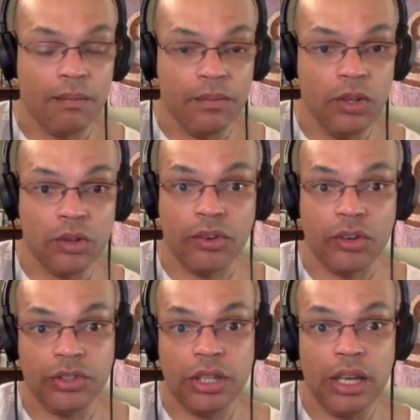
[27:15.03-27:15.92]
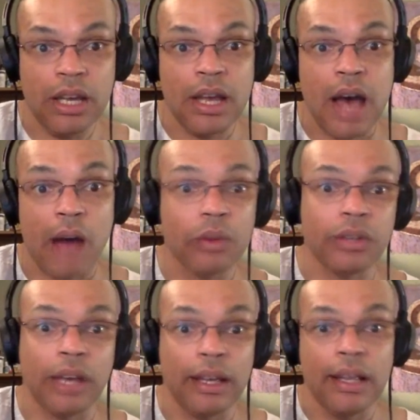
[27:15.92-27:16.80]
university, I was
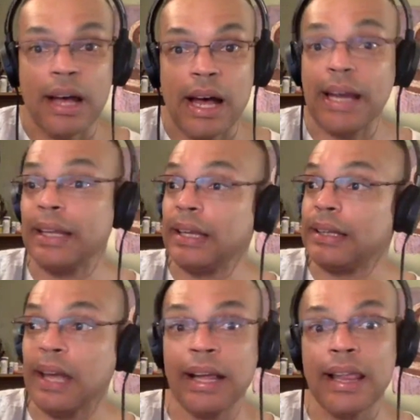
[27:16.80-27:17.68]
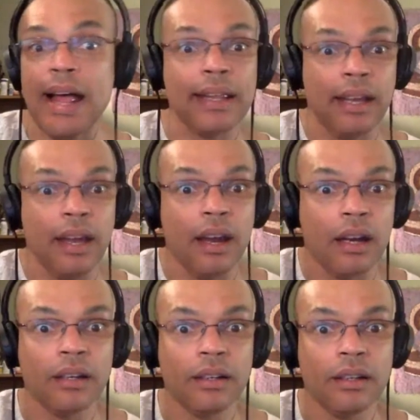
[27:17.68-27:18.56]
like, I got to get the hell out of
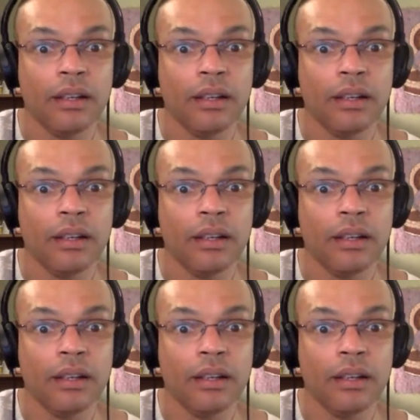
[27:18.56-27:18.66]
here.